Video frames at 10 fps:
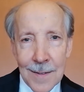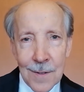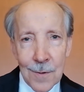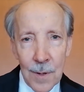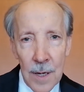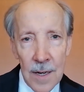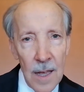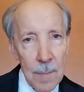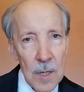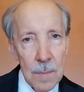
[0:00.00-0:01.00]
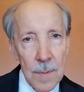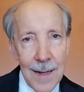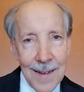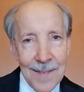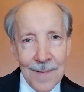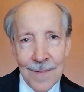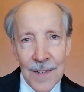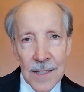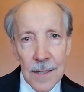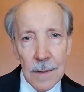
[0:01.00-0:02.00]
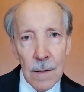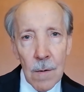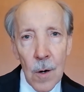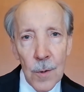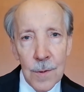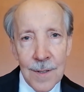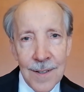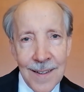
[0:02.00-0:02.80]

to inhibit vessel growth,